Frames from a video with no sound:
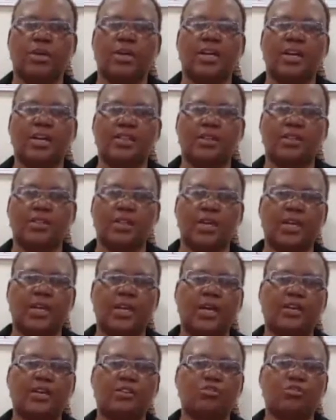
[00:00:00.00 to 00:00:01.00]
rather than
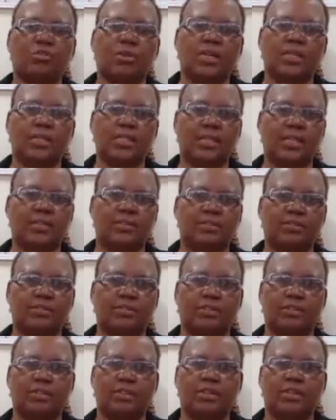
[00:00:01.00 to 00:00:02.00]
actual
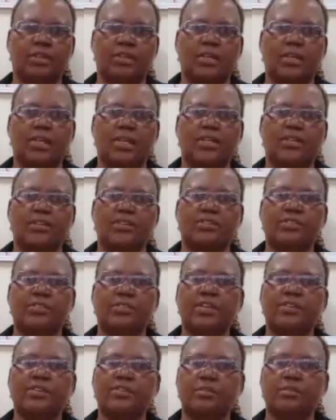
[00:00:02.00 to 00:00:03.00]
deaths and
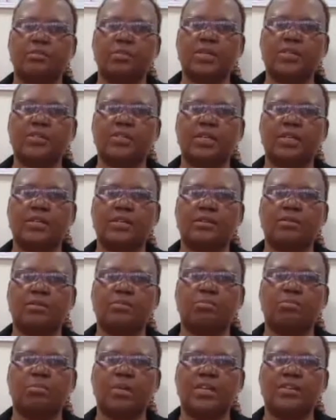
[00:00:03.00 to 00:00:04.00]
is estimated
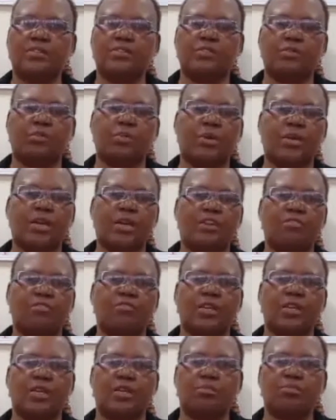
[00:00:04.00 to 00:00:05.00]
based on
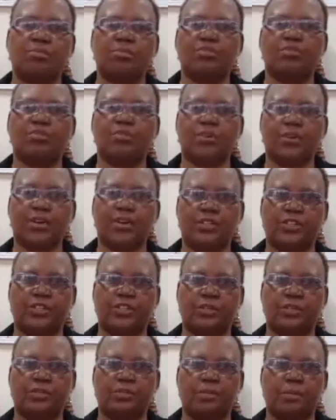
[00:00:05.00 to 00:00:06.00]
available
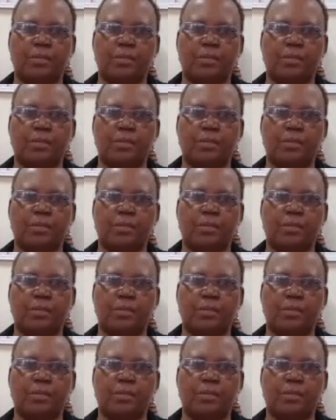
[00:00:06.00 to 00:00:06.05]
forage,